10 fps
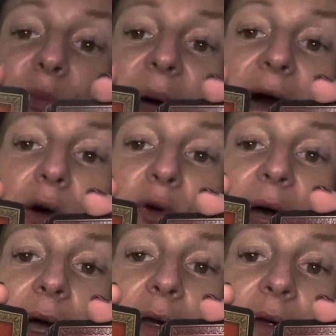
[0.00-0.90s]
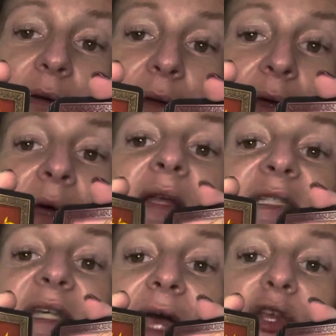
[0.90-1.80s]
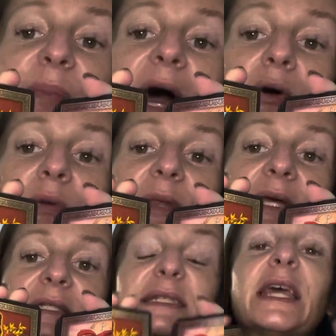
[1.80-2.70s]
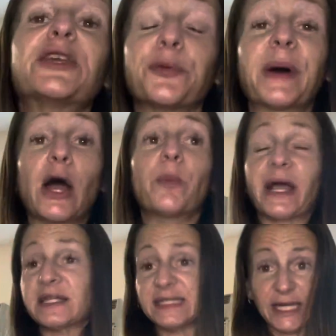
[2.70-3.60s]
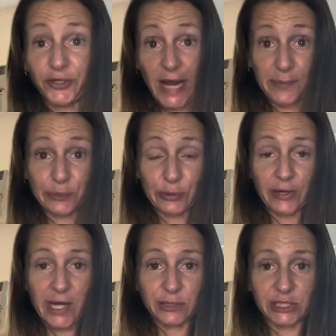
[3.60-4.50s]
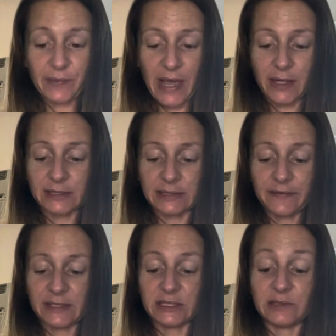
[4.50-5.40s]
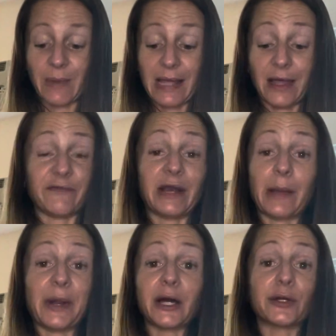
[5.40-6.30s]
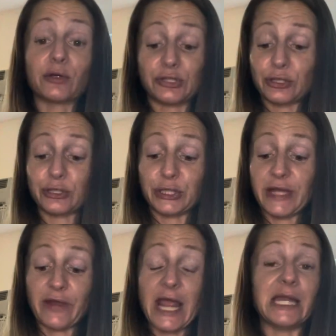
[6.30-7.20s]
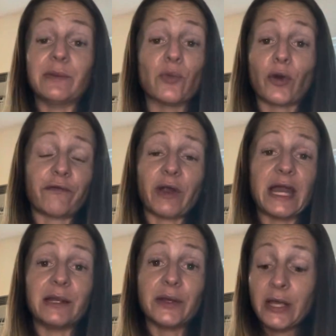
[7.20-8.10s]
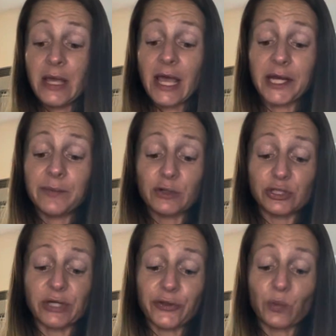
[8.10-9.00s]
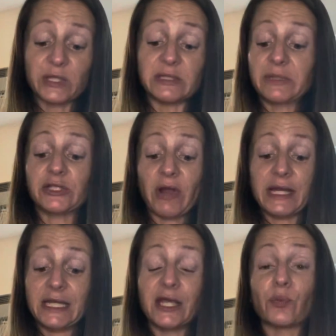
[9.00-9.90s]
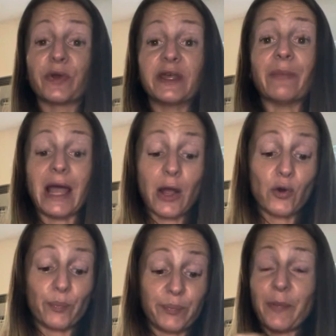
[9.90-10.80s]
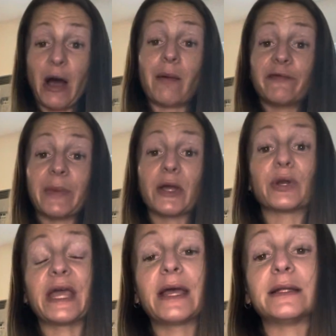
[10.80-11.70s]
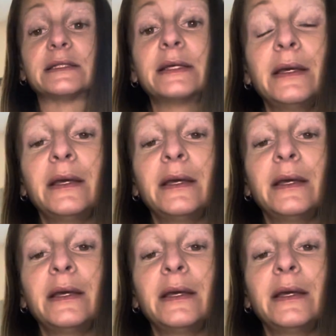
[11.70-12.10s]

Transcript: your power back, to get in your power place, to take your power back, to take your emperor energy back, to say this is my life and I'm not going to go searching if any more for any any more strength or wisdom. It's right here within my own the palm of my own hands.